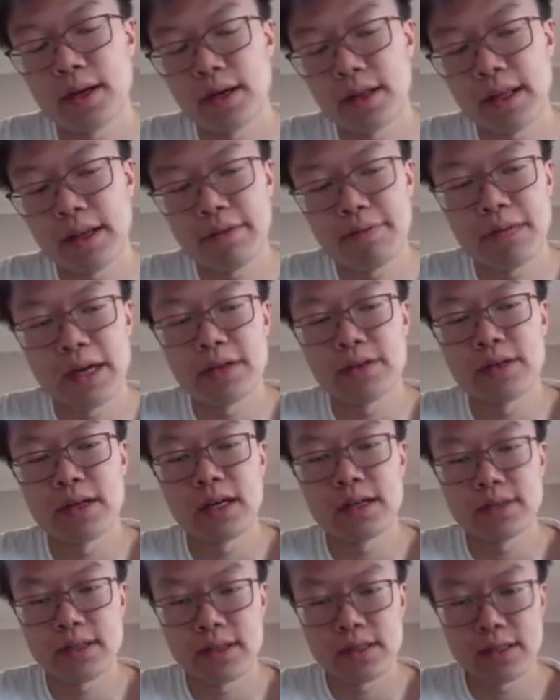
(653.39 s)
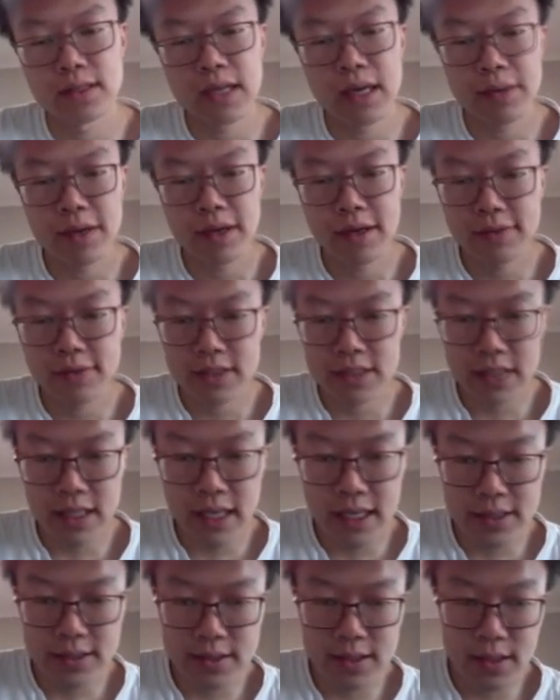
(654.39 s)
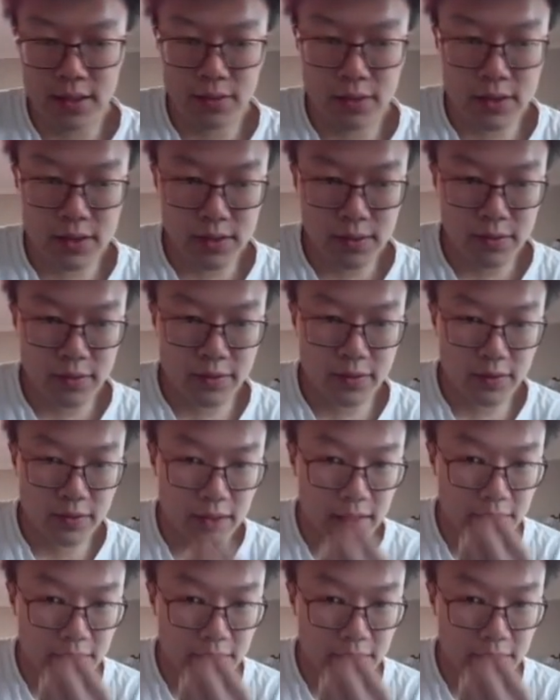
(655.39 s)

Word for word: left bound to the top. And if it's less, then we're just going to move